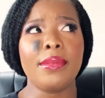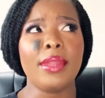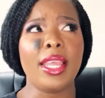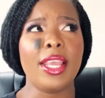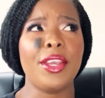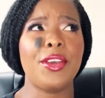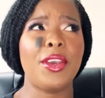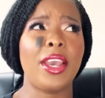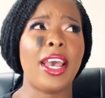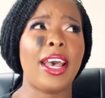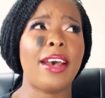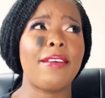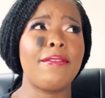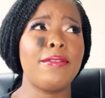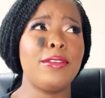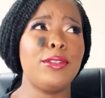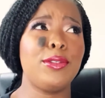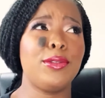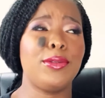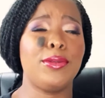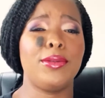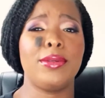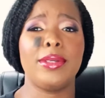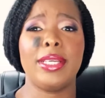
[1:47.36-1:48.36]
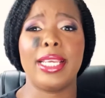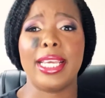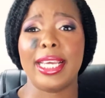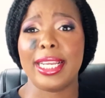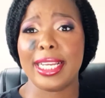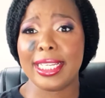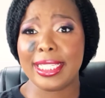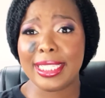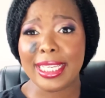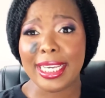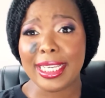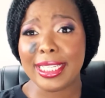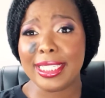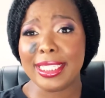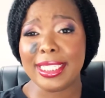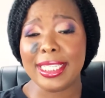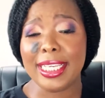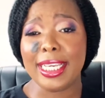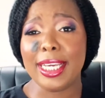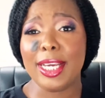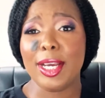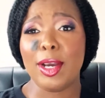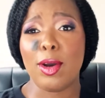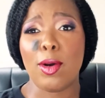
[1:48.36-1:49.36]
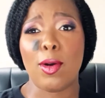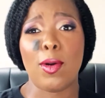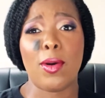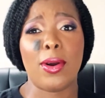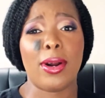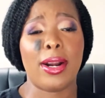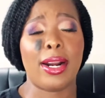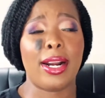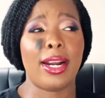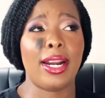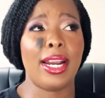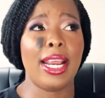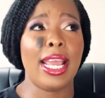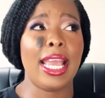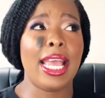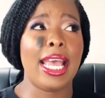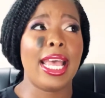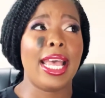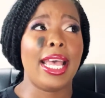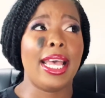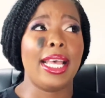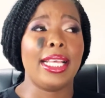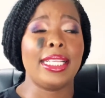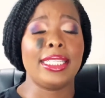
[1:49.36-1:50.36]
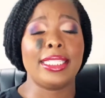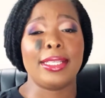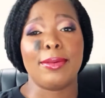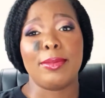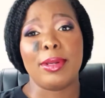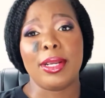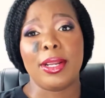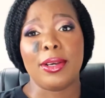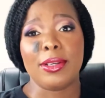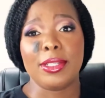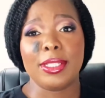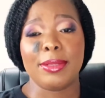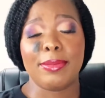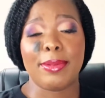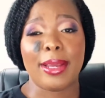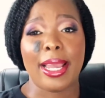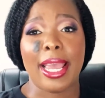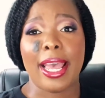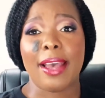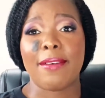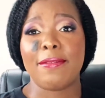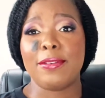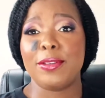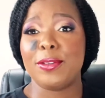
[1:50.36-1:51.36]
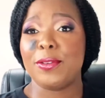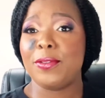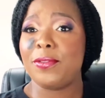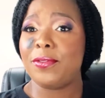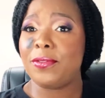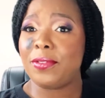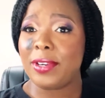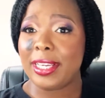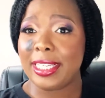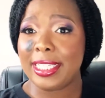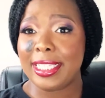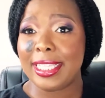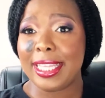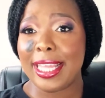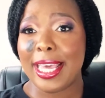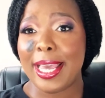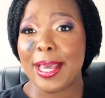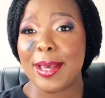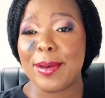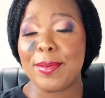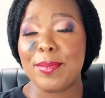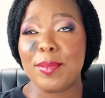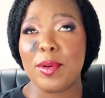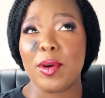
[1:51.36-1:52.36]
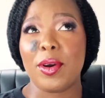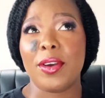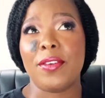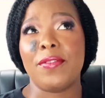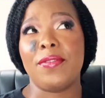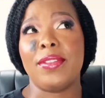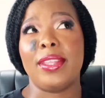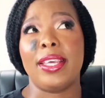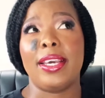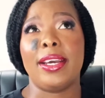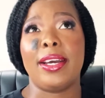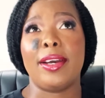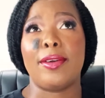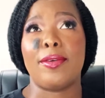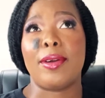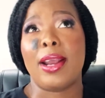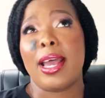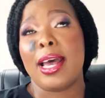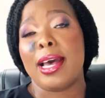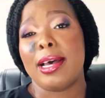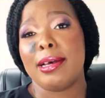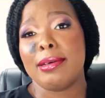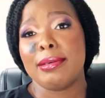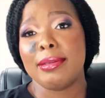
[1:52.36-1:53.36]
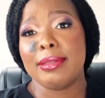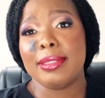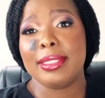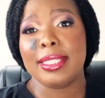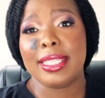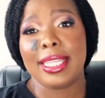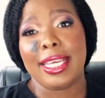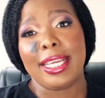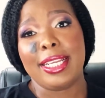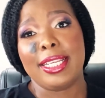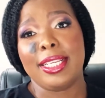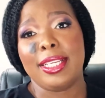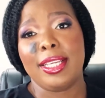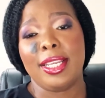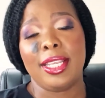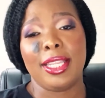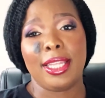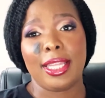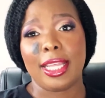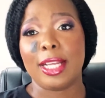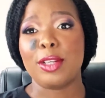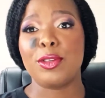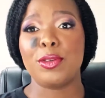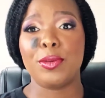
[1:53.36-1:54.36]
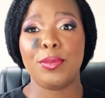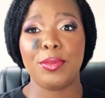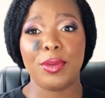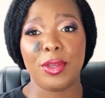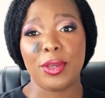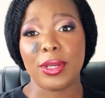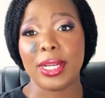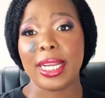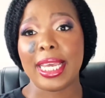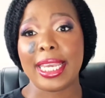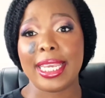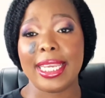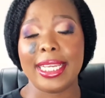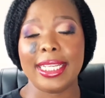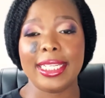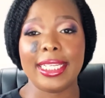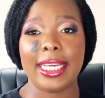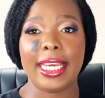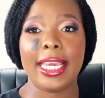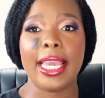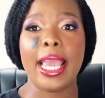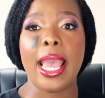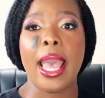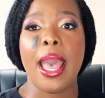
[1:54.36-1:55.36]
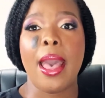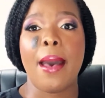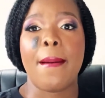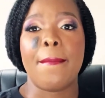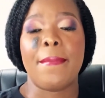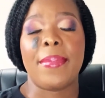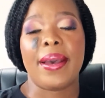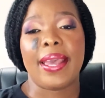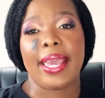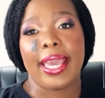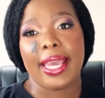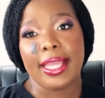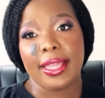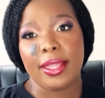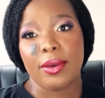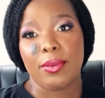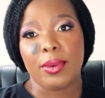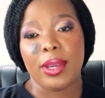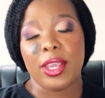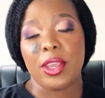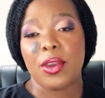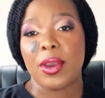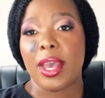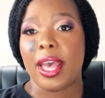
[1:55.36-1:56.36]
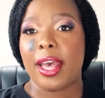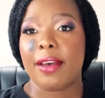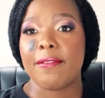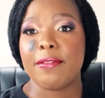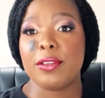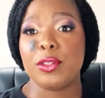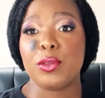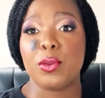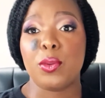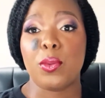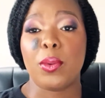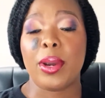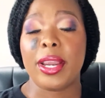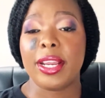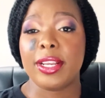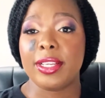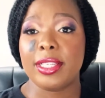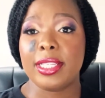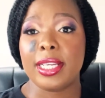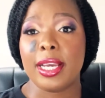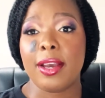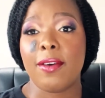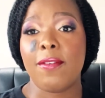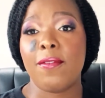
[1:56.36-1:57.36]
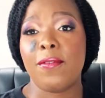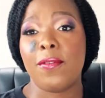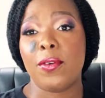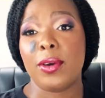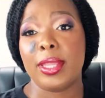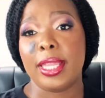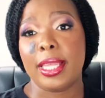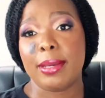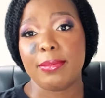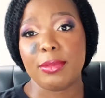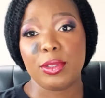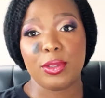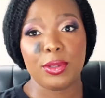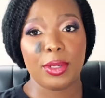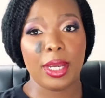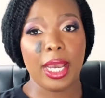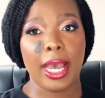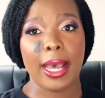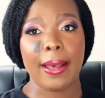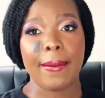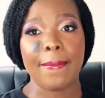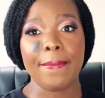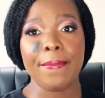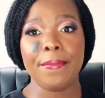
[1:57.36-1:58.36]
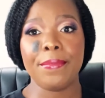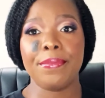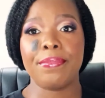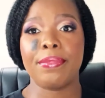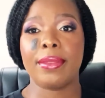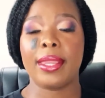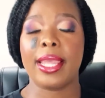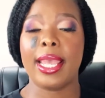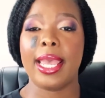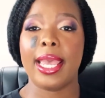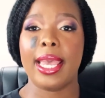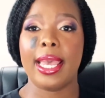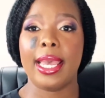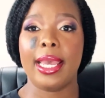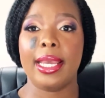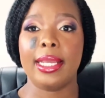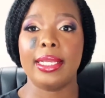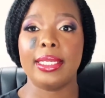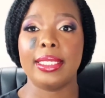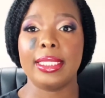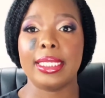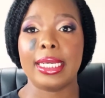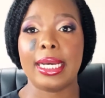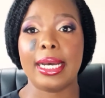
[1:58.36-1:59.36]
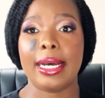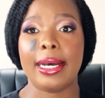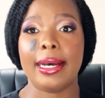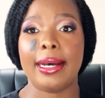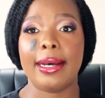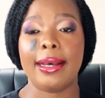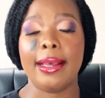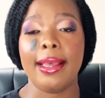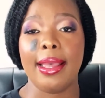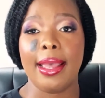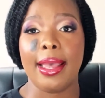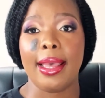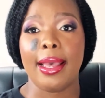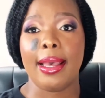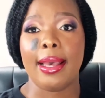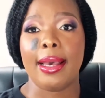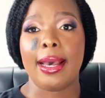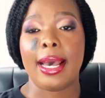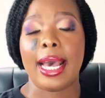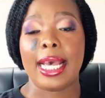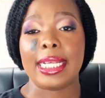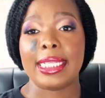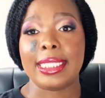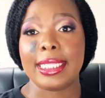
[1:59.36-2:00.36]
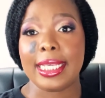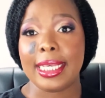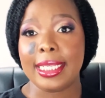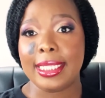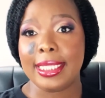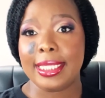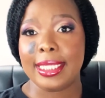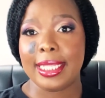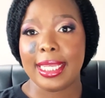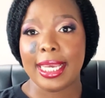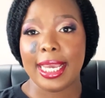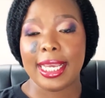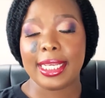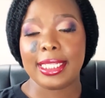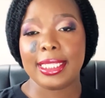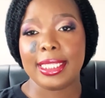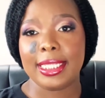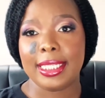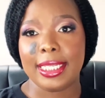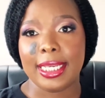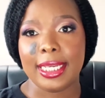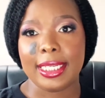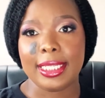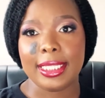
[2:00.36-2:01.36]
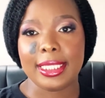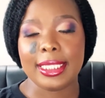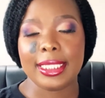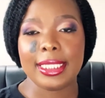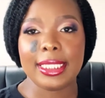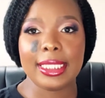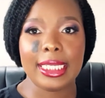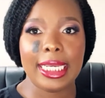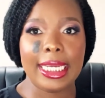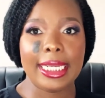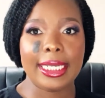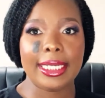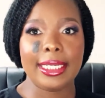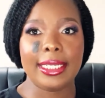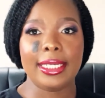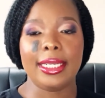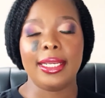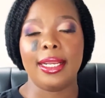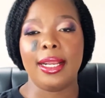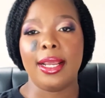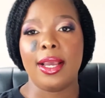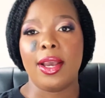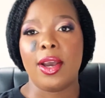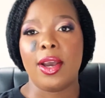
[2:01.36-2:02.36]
you have to get a taxi, or someone else might have to fetch them, or if they're around, then that would be your lucky day. But either way, you have to wait for them to come and assess the accident scene,